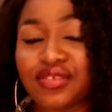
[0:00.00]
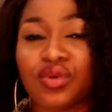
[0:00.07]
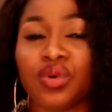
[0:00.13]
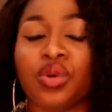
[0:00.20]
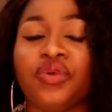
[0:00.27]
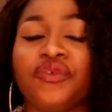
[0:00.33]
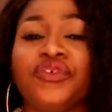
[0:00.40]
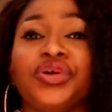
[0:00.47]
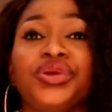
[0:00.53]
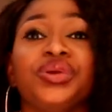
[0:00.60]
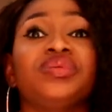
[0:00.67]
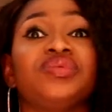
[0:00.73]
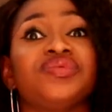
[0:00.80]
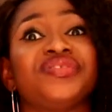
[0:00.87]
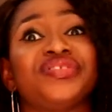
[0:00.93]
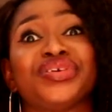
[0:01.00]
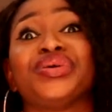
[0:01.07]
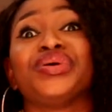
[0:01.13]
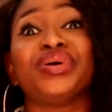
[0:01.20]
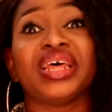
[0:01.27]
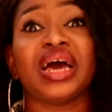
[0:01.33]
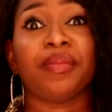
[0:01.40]
So for you to
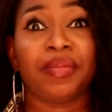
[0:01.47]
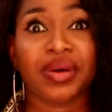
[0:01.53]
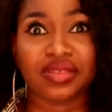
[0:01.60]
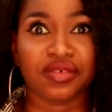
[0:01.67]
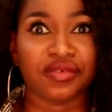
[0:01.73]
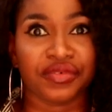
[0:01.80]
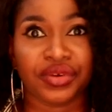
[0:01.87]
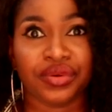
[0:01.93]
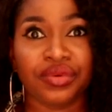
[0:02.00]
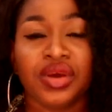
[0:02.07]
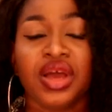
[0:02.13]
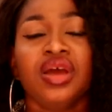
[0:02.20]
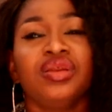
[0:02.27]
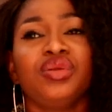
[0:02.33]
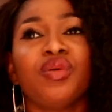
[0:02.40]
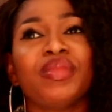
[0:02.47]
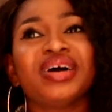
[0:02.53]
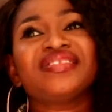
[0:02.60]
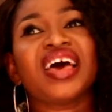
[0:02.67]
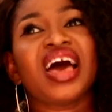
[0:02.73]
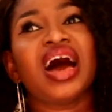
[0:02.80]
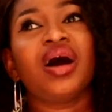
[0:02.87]
secure that part of you, no
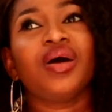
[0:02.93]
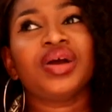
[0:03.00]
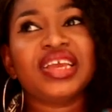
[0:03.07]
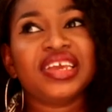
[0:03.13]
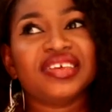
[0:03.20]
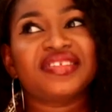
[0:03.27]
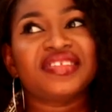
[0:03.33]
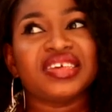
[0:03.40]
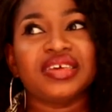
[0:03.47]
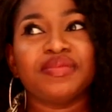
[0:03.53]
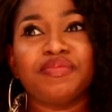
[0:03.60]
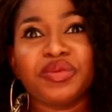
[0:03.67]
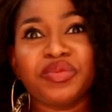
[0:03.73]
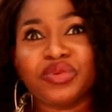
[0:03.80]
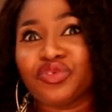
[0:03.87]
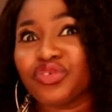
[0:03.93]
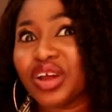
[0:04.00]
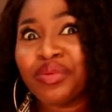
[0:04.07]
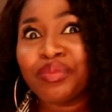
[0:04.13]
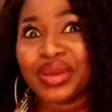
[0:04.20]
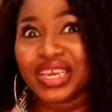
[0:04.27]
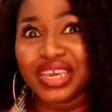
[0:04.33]
matter how easy people
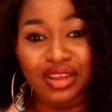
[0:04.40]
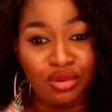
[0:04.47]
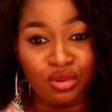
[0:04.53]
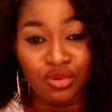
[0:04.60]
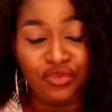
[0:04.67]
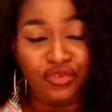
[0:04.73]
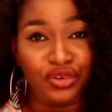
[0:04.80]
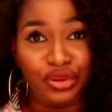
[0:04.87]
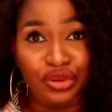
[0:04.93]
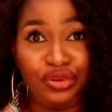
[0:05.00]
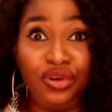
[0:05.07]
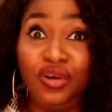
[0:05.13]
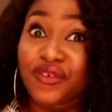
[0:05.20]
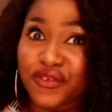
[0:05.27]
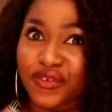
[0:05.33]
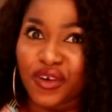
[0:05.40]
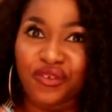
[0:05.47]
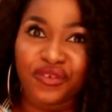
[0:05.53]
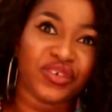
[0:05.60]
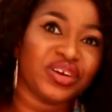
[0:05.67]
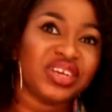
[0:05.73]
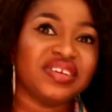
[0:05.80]
try to make it look for you, don't fall
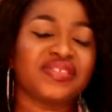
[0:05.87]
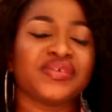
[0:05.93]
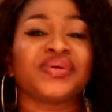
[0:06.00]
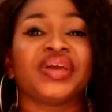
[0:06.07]
for it,